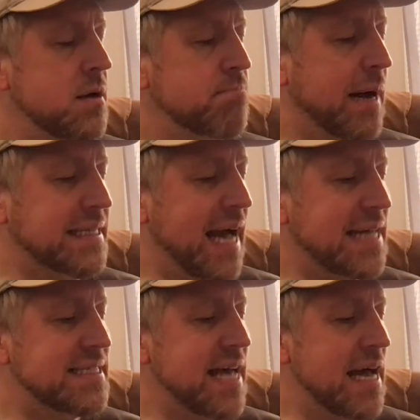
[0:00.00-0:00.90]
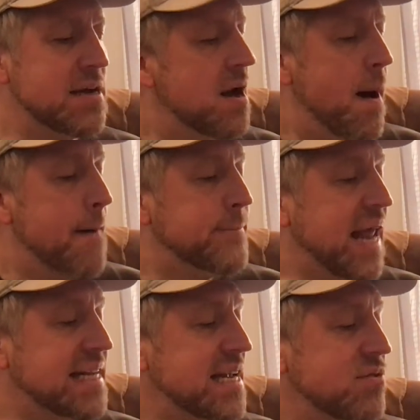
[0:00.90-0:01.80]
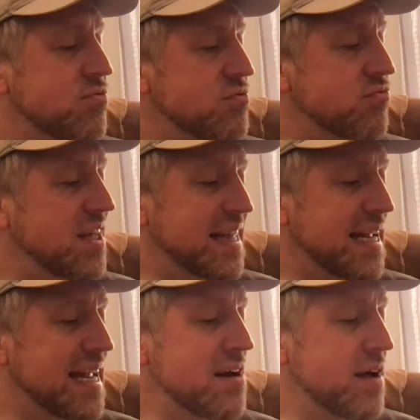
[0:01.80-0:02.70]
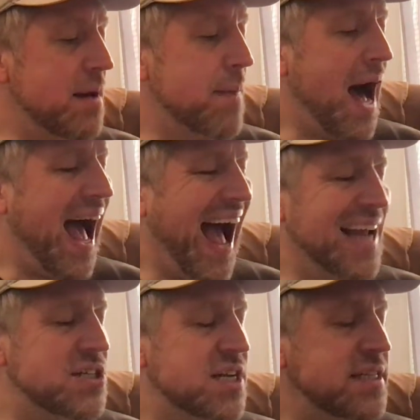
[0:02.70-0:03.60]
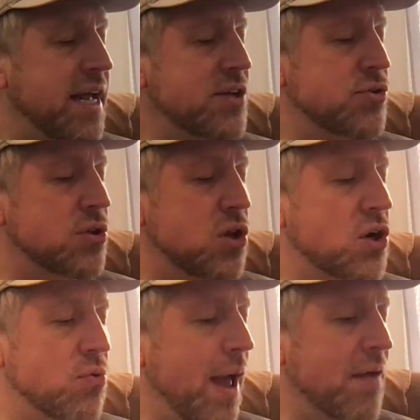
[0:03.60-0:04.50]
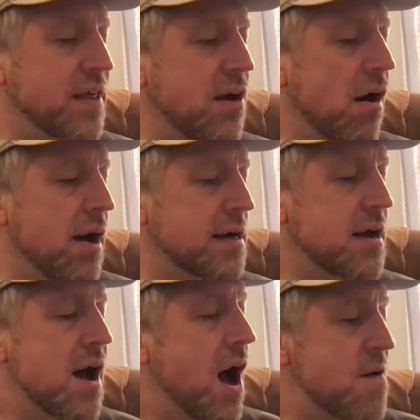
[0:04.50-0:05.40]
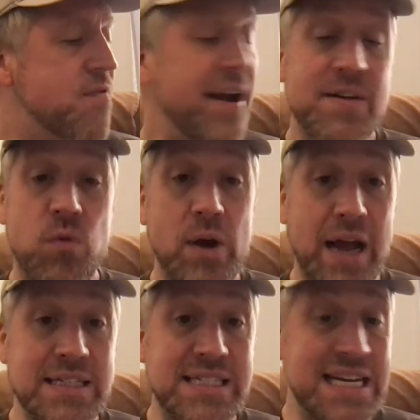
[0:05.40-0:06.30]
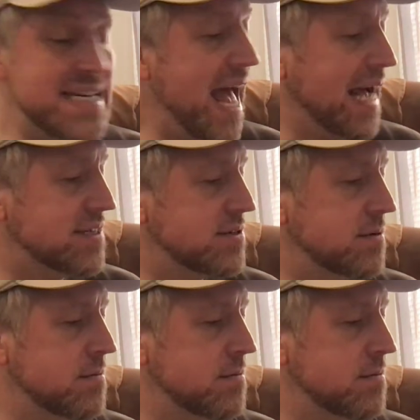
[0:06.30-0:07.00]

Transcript: my dad said, but I didn't really hear him. I just continued to look around the yard, afraid of what I'd see next.